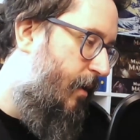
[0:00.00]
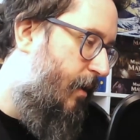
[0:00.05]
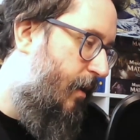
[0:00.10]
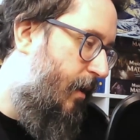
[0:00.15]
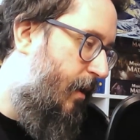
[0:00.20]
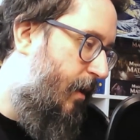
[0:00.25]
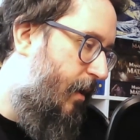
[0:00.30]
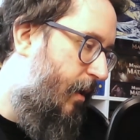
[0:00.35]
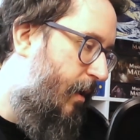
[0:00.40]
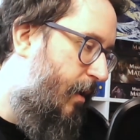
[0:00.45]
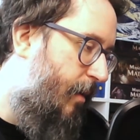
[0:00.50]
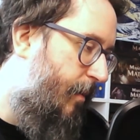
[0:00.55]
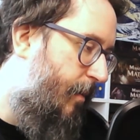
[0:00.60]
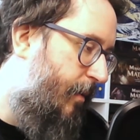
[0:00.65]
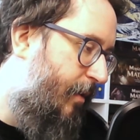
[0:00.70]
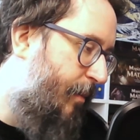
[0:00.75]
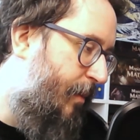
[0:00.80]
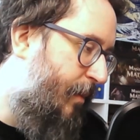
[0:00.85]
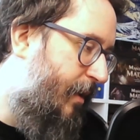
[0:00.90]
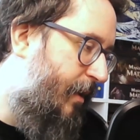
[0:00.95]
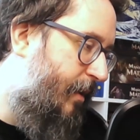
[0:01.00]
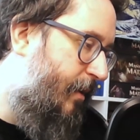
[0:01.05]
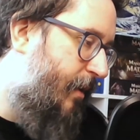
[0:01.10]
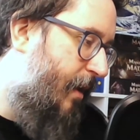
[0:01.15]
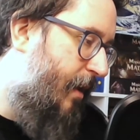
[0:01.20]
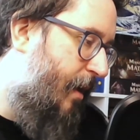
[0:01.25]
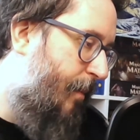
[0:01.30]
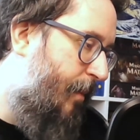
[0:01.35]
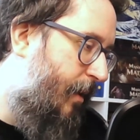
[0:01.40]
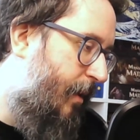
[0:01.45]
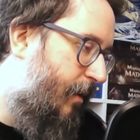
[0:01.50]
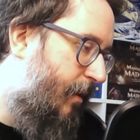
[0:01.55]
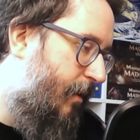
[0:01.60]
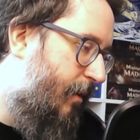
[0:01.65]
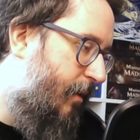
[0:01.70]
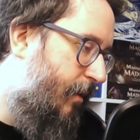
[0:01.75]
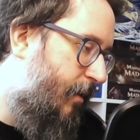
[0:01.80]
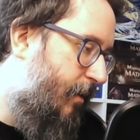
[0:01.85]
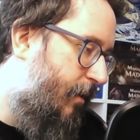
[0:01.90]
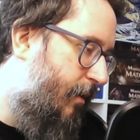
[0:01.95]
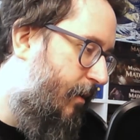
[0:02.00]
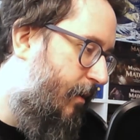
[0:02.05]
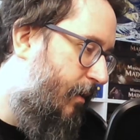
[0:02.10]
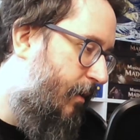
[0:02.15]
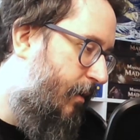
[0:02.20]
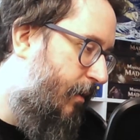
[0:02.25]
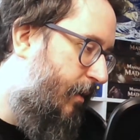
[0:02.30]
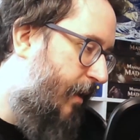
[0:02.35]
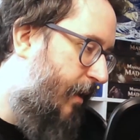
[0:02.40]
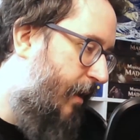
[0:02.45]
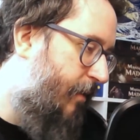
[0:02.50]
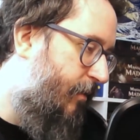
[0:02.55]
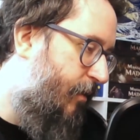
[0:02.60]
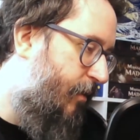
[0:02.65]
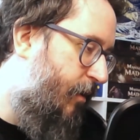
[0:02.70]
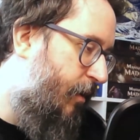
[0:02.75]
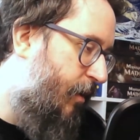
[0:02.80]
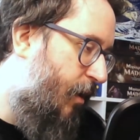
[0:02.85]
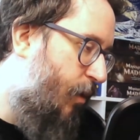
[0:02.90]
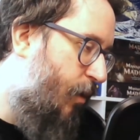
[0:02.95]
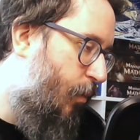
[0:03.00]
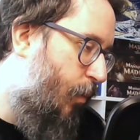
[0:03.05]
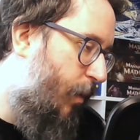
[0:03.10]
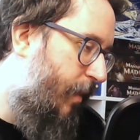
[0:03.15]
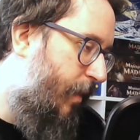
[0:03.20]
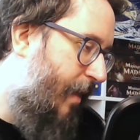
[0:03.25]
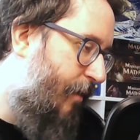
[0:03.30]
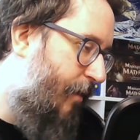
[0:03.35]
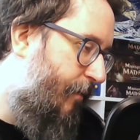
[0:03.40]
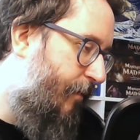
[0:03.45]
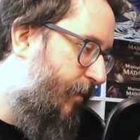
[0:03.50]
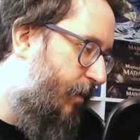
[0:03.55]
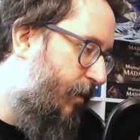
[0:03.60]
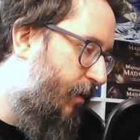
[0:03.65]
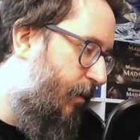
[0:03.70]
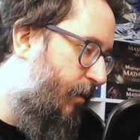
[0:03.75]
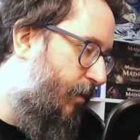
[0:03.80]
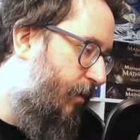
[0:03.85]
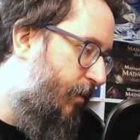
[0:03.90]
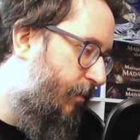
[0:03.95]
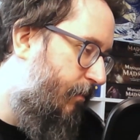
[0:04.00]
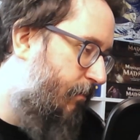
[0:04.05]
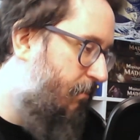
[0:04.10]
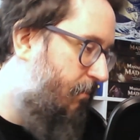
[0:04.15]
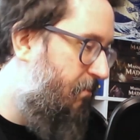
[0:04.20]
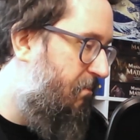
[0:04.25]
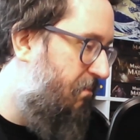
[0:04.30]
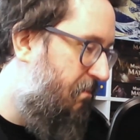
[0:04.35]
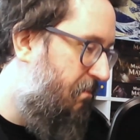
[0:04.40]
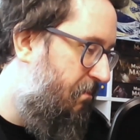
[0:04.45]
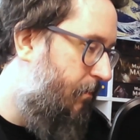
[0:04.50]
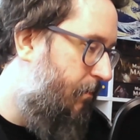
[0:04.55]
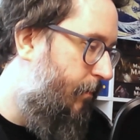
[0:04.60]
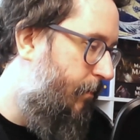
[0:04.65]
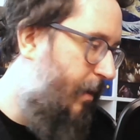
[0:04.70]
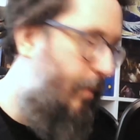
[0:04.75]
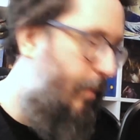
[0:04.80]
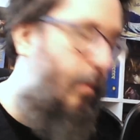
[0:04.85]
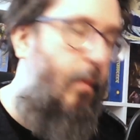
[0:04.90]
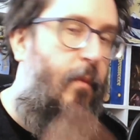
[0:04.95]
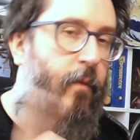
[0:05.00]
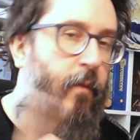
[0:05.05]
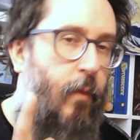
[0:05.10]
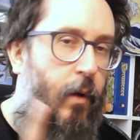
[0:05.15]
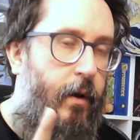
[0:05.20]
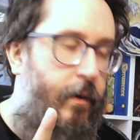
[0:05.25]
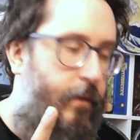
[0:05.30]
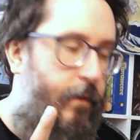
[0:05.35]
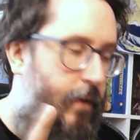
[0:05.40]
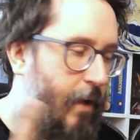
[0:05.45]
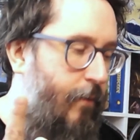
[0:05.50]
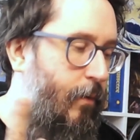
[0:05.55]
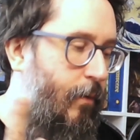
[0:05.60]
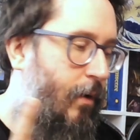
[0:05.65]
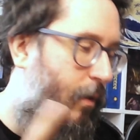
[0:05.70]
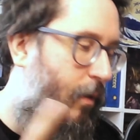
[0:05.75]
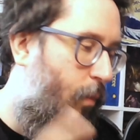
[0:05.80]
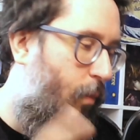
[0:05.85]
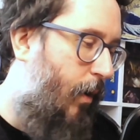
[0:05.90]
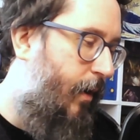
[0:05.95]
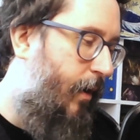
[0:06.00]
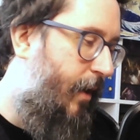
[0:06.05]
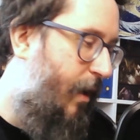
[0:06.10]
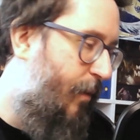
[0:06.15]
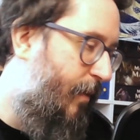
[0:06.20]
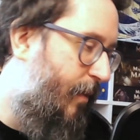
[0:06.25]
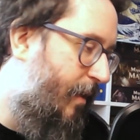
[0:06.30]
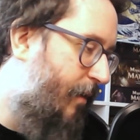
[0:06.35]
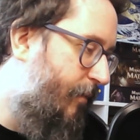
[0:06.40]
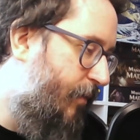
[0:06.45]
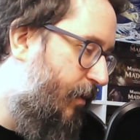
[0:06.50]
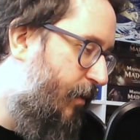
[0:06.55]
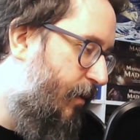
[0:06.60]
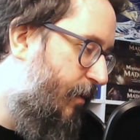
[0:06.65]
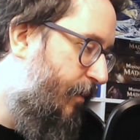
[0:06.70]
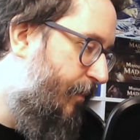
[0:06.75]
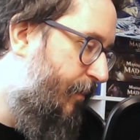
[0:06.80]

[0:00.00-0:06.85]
That's how many days you can go without food. Minimum of 1. Everyone can go 1 day without food.